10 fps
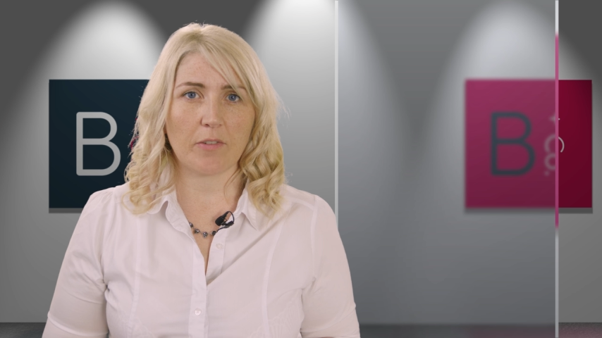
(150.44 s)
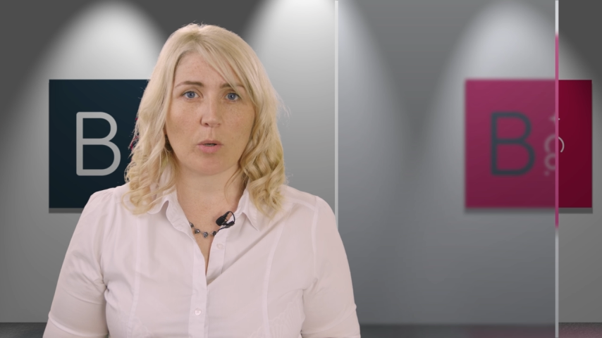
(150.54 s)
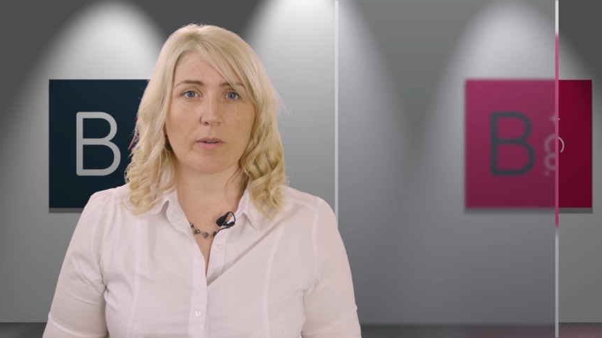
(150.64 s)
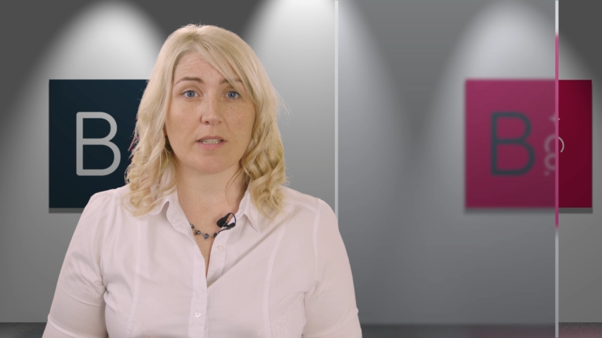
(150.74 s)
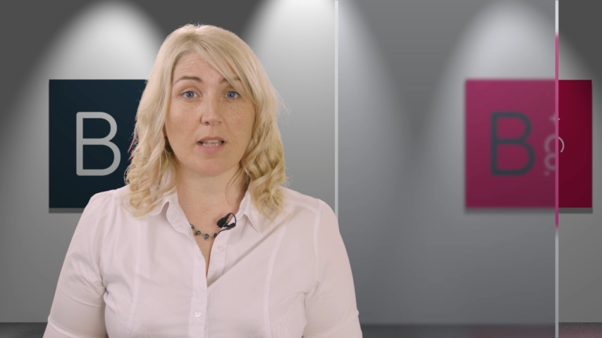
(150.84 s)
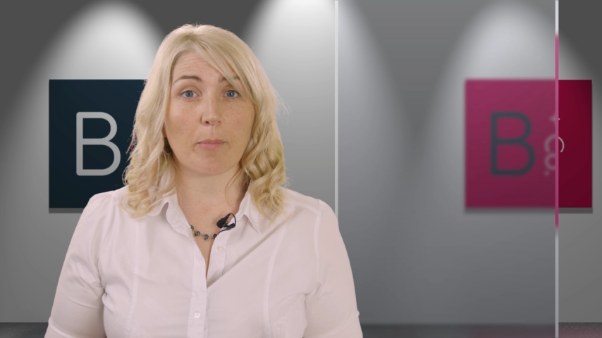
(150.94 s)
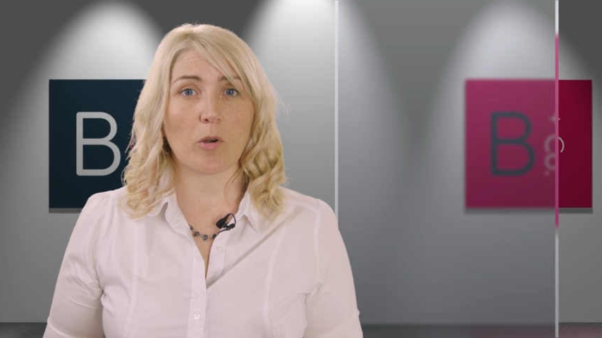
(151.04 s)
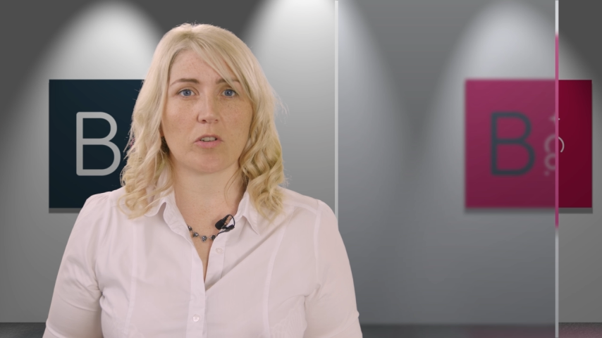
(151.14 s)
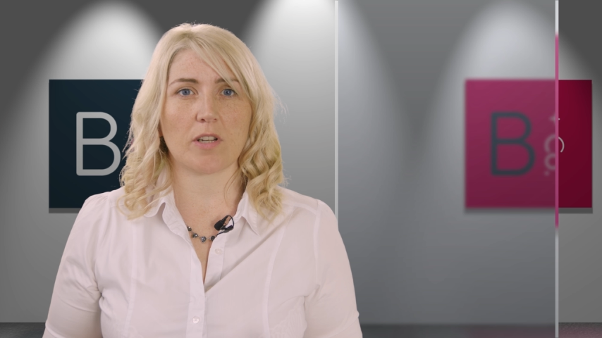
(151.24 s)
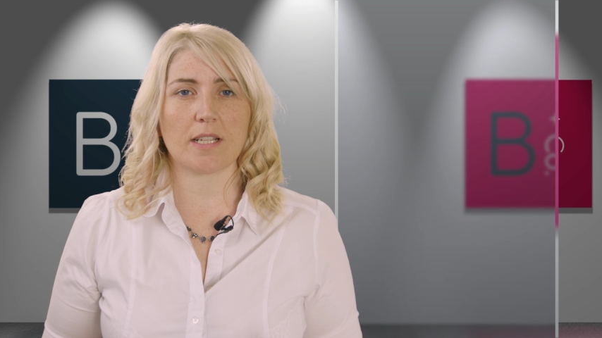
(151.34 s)
you are a
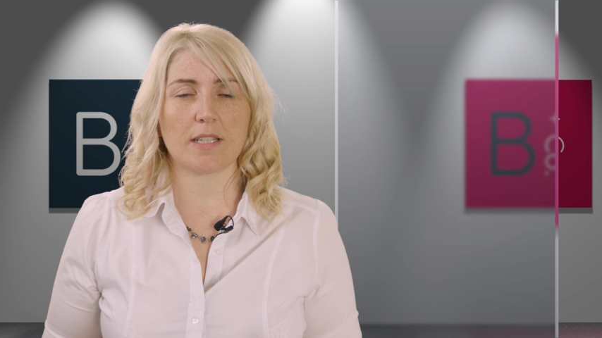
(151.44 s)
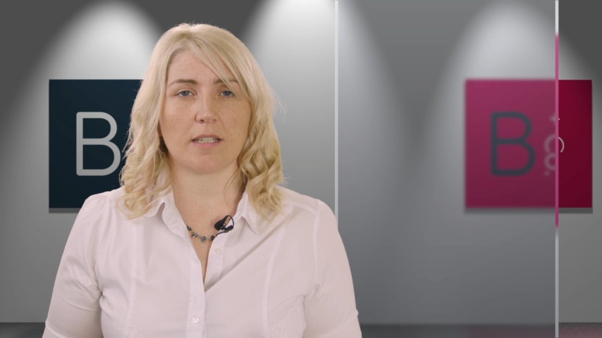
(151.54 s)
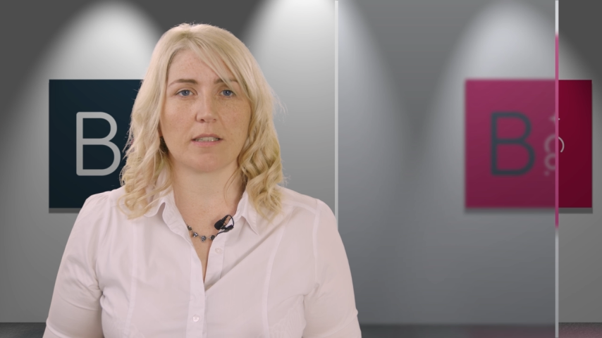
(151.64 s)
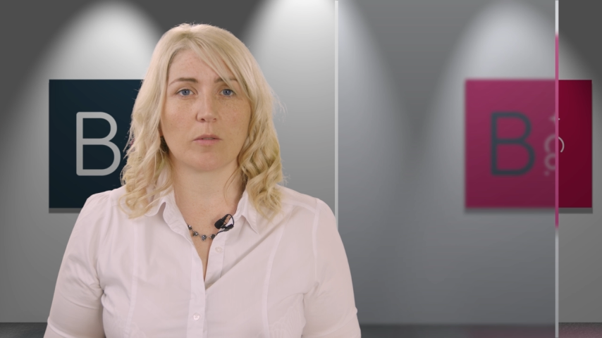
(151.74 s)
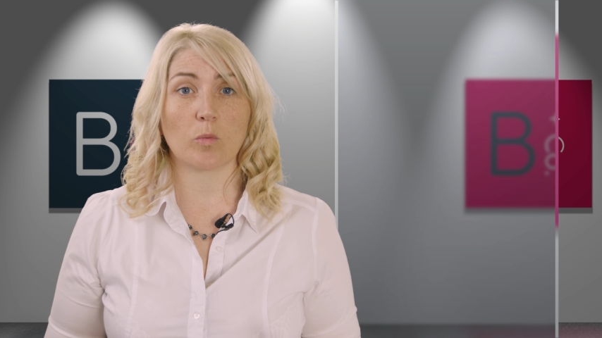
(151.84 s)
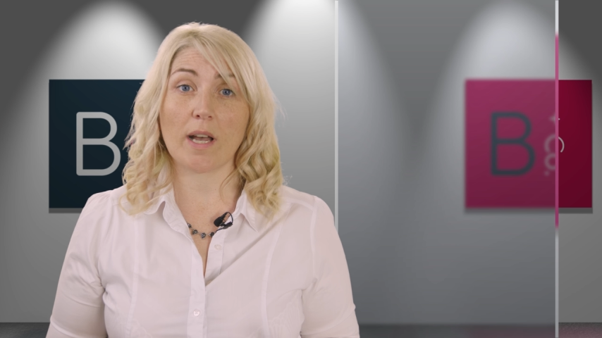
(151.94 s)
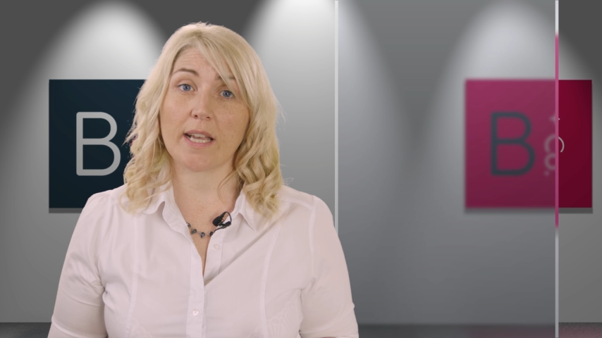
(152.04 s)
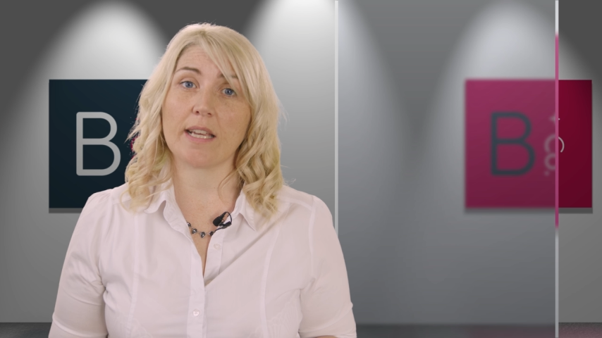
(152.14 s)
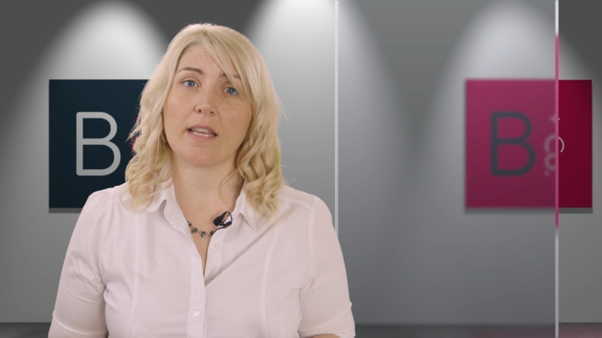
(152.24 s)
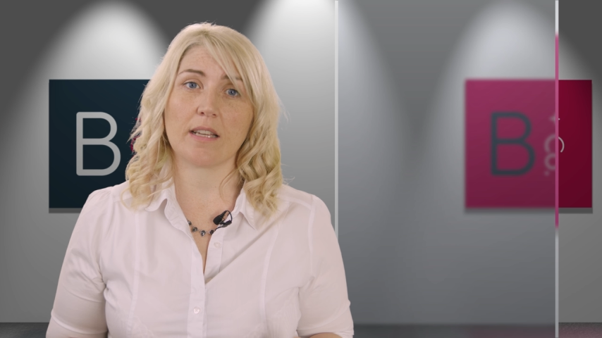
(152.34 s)
subcontractor
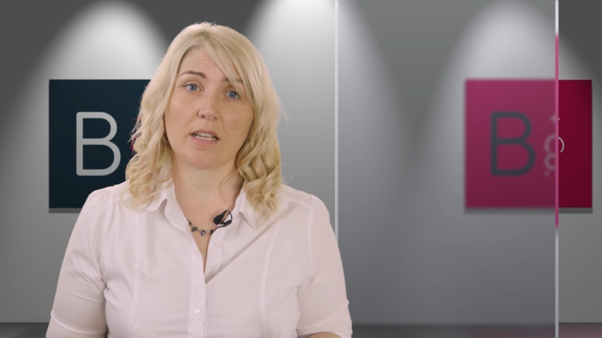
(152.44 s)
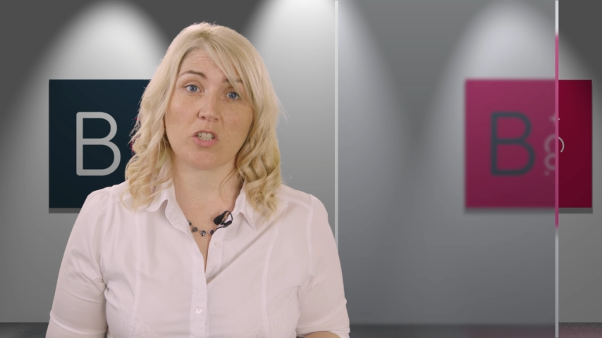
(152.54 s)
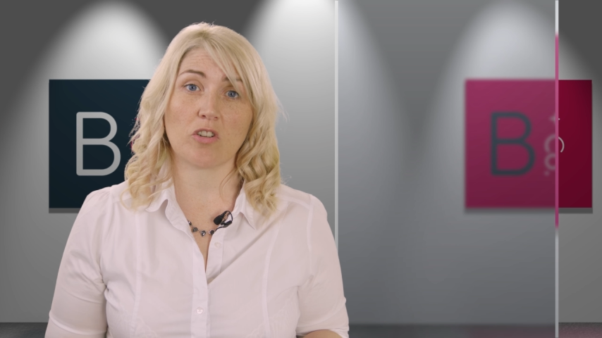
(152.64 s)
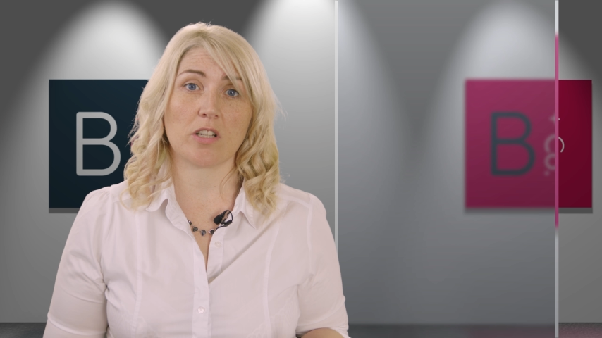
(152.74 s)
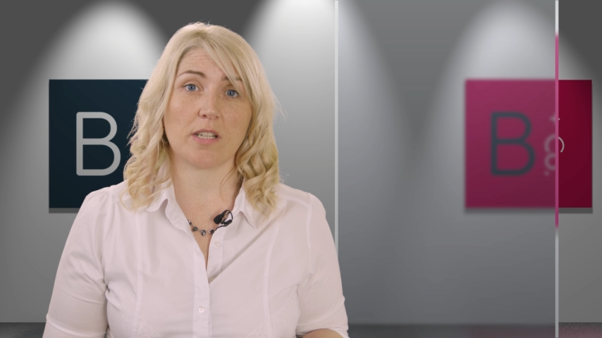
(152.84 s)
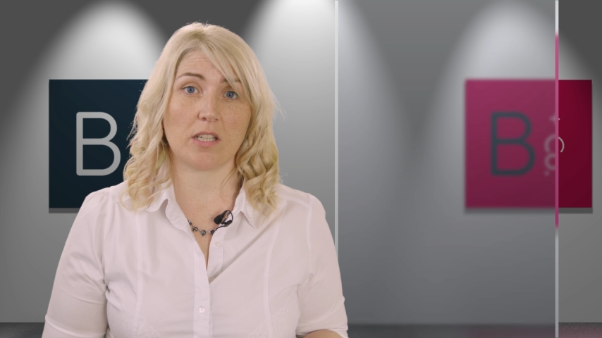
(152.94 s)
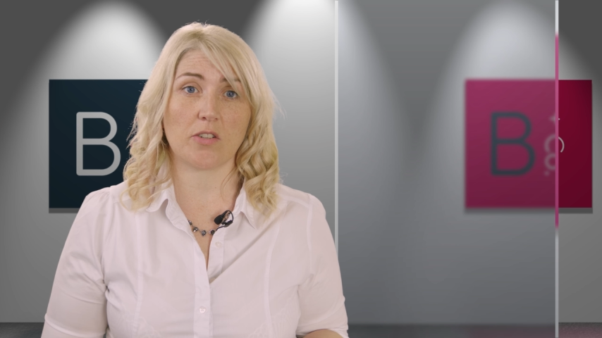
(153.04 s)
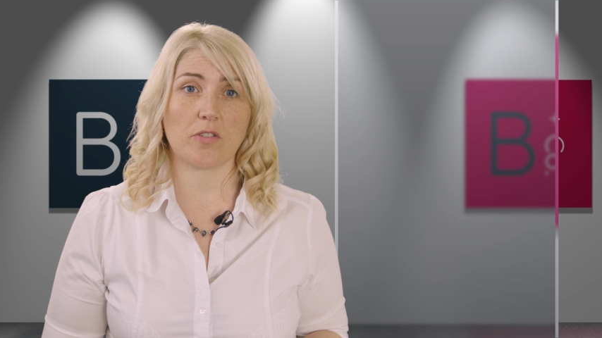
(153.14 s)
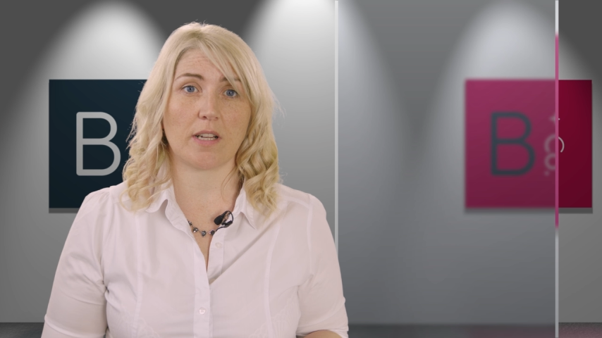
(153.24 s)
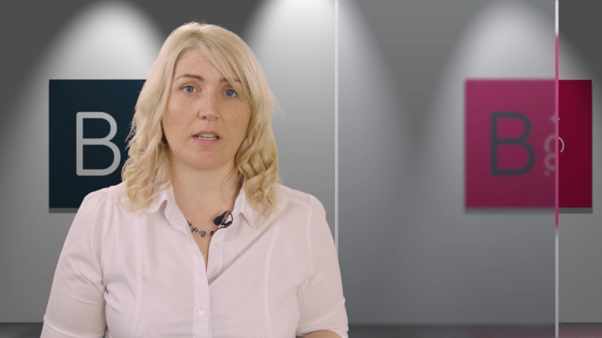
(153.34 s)
working in the construction
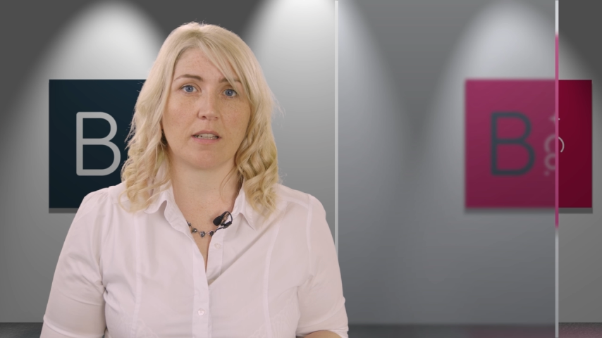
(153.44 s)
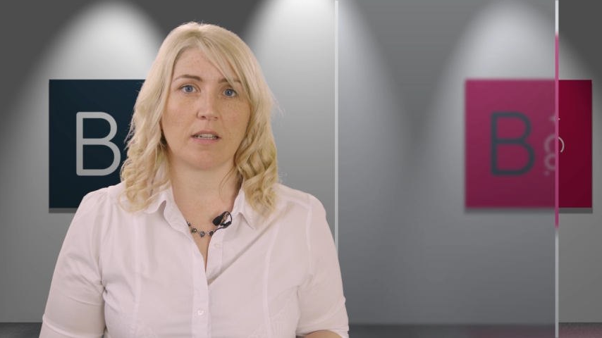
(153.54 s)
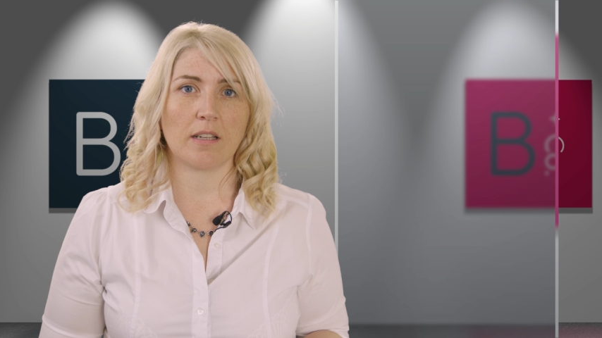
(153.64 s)
industry,